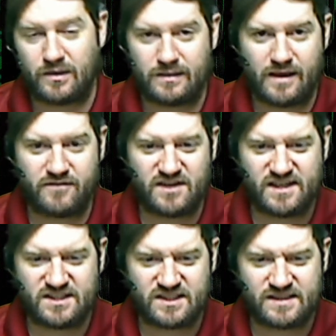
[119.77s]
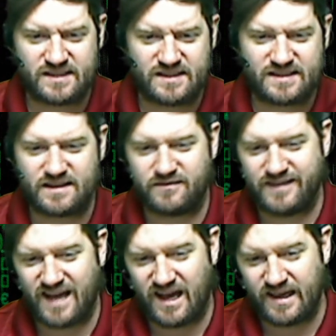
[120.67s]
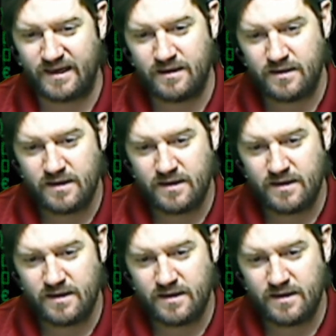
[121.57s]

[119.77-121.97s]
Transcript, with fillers: eleven digits instead of nine.